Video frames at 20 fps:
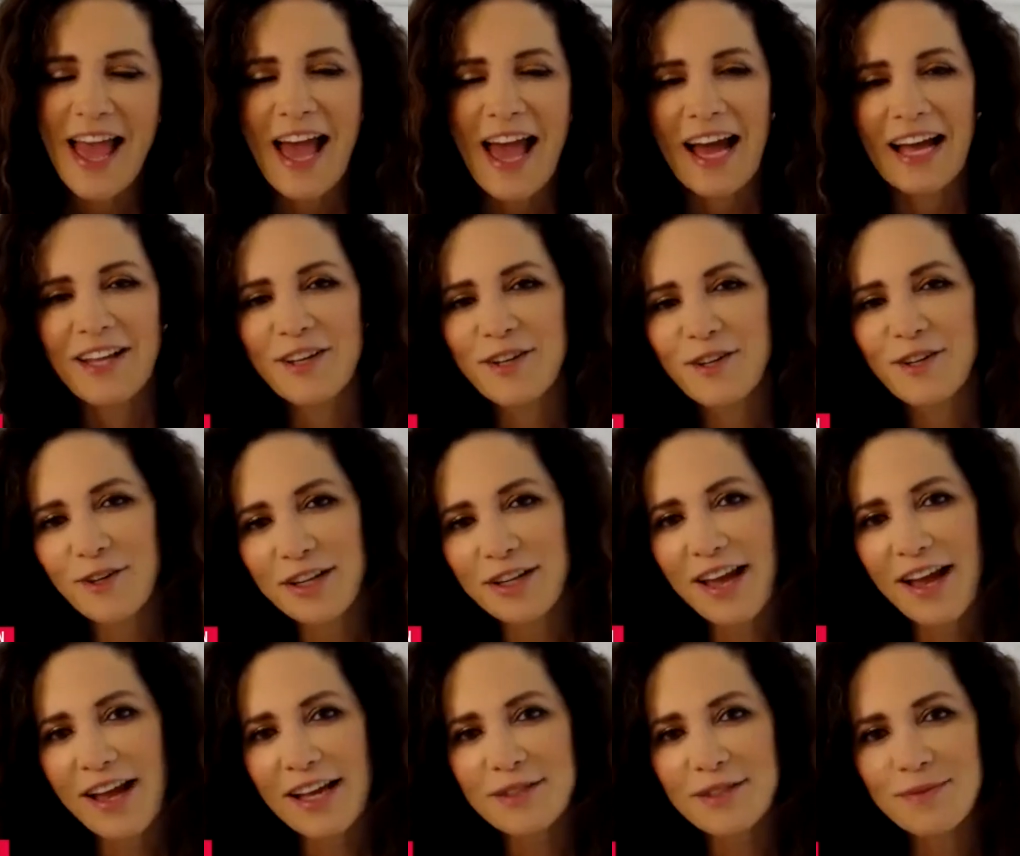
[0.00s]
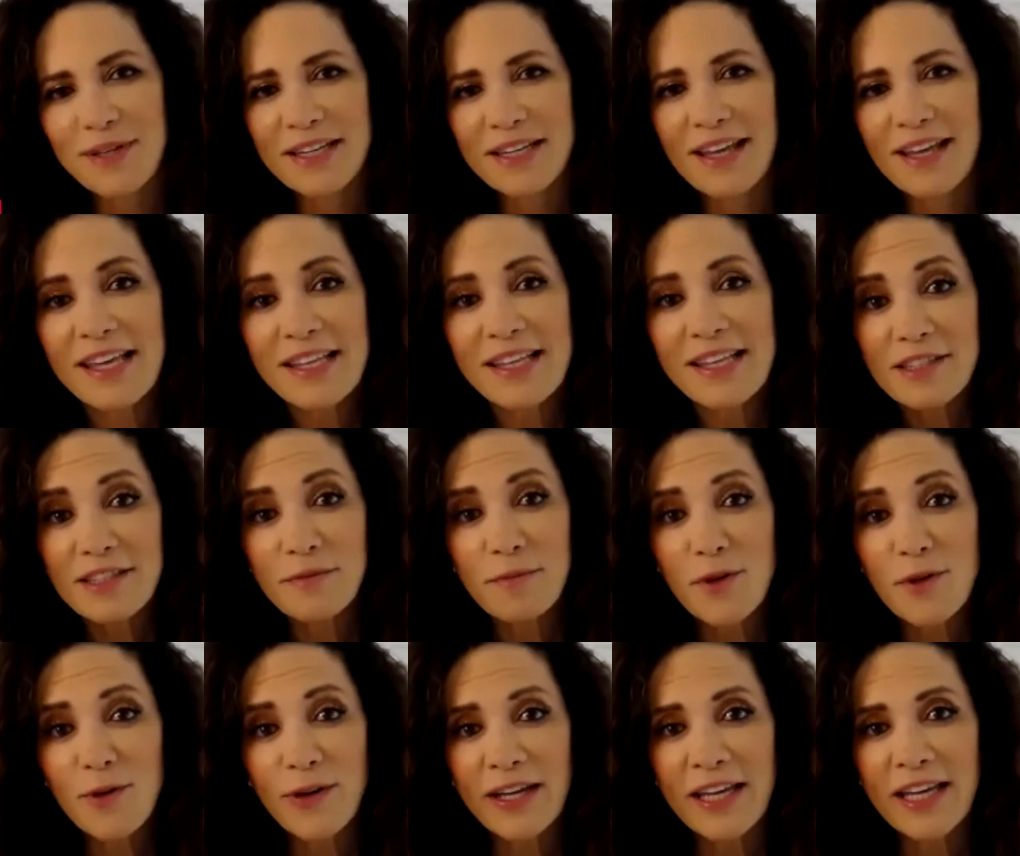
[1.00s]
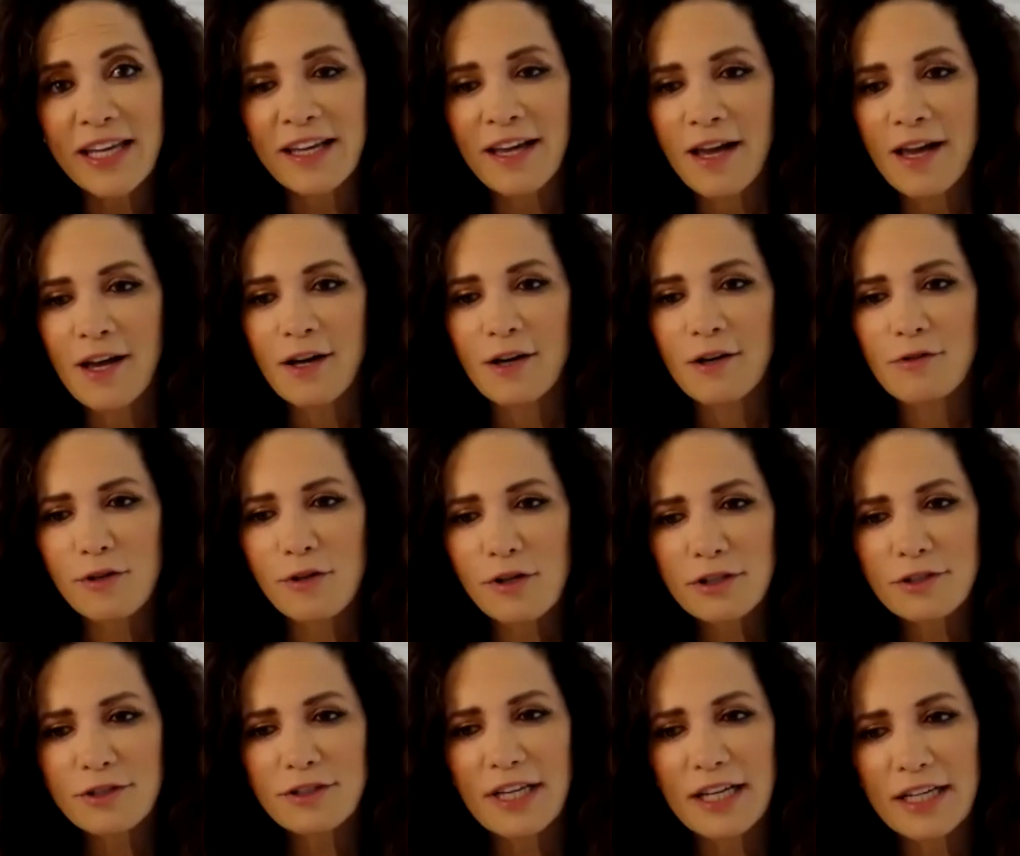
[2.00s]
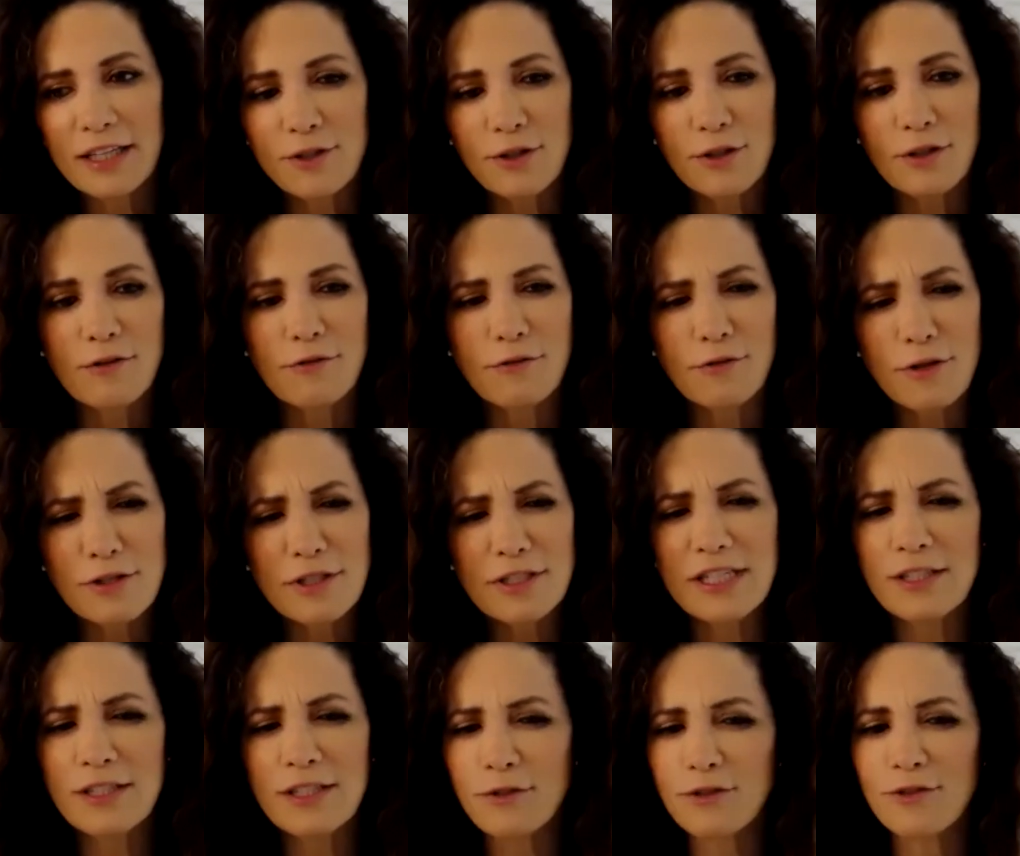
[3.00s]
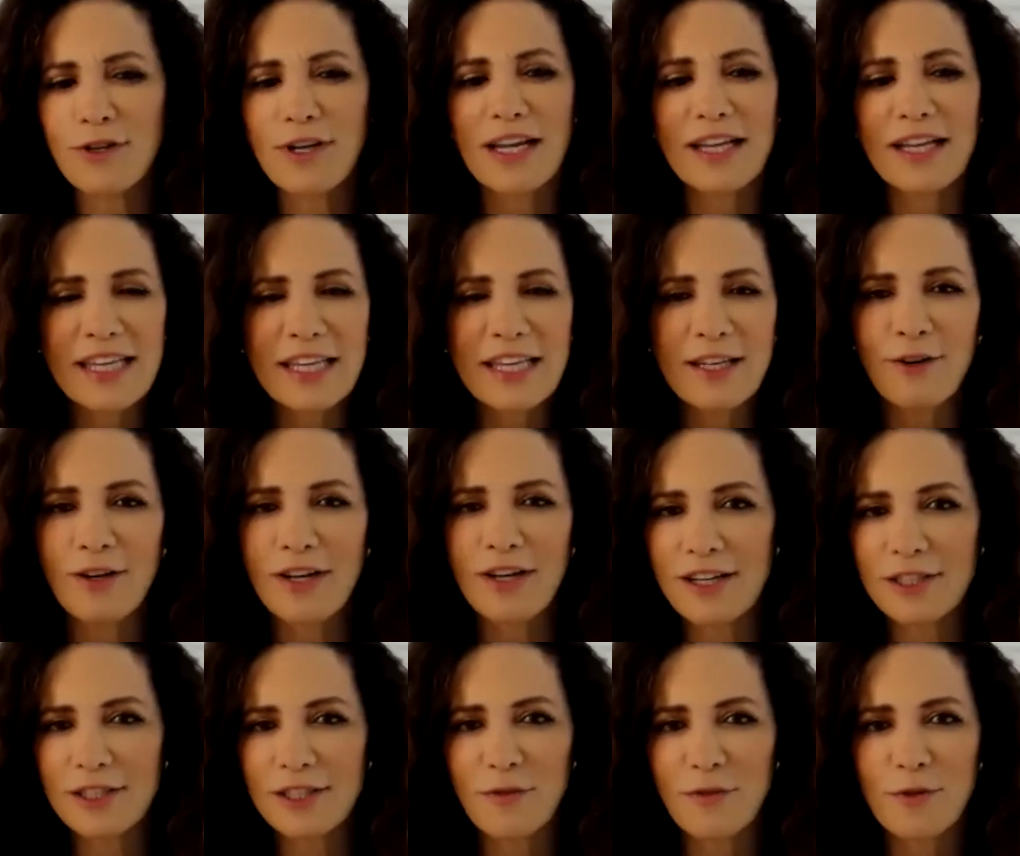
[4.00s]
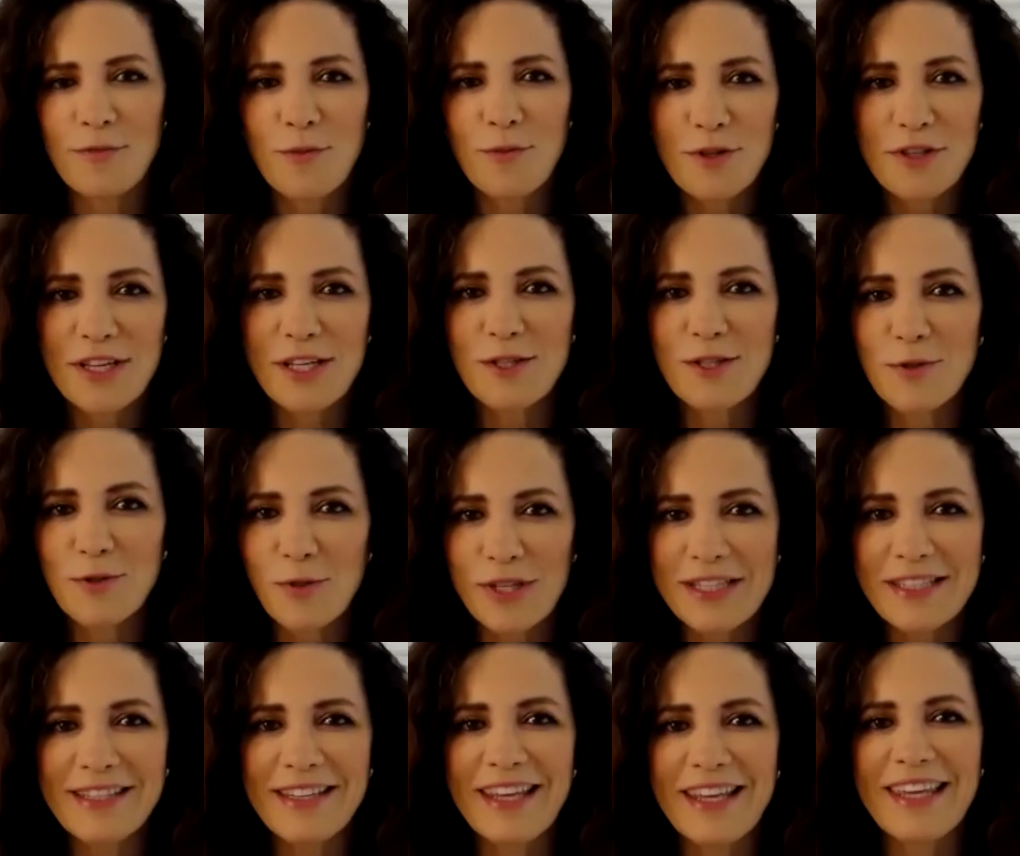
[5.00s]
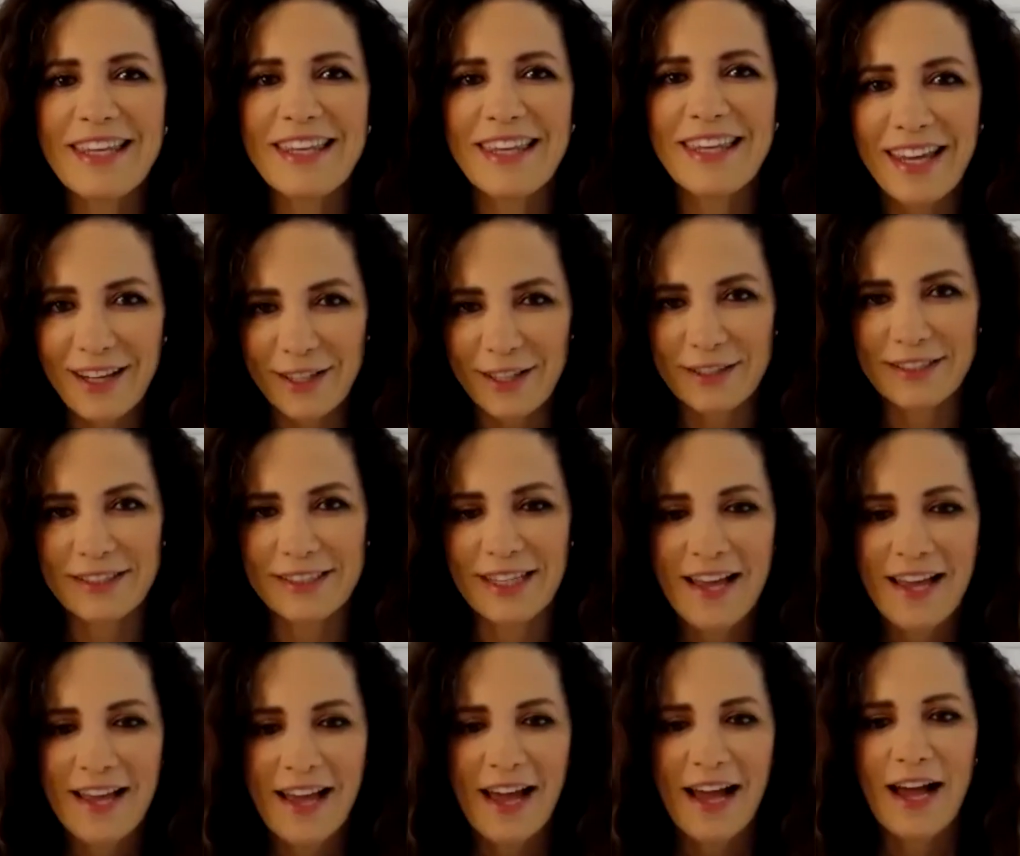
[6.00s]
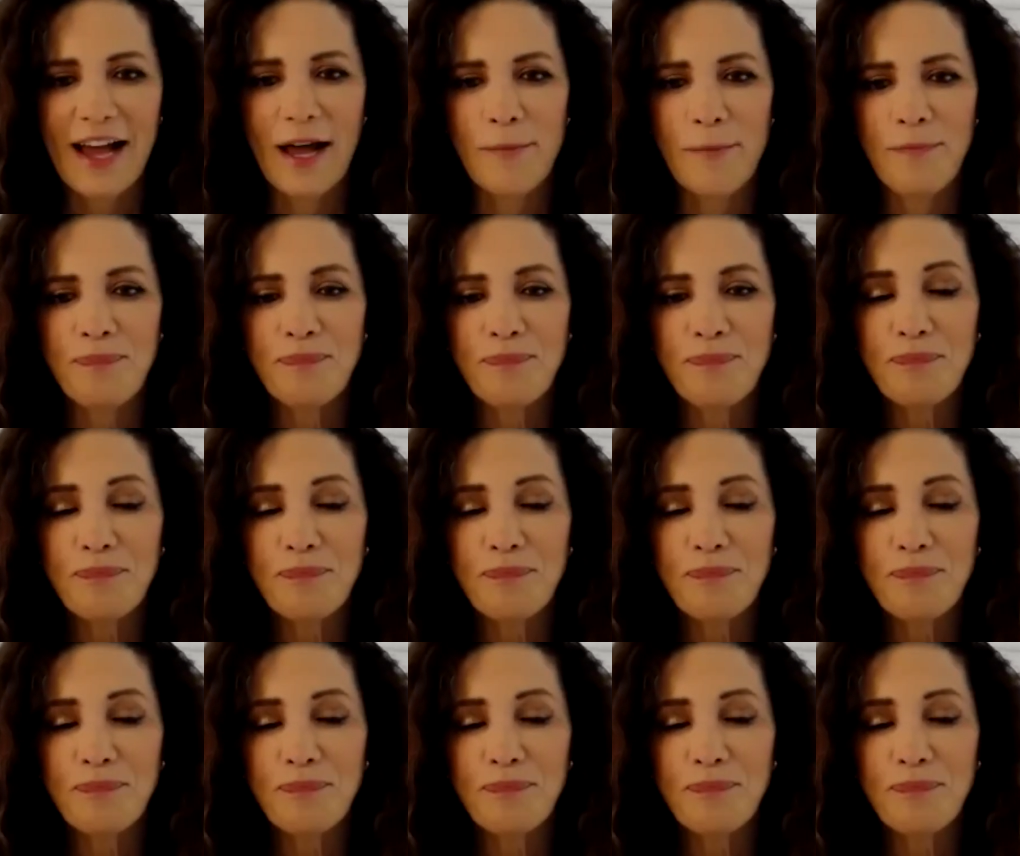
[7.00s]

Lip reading: and Jorge has been interviewing cross-sector, cross-industry Latino leaders for more than 20 years. And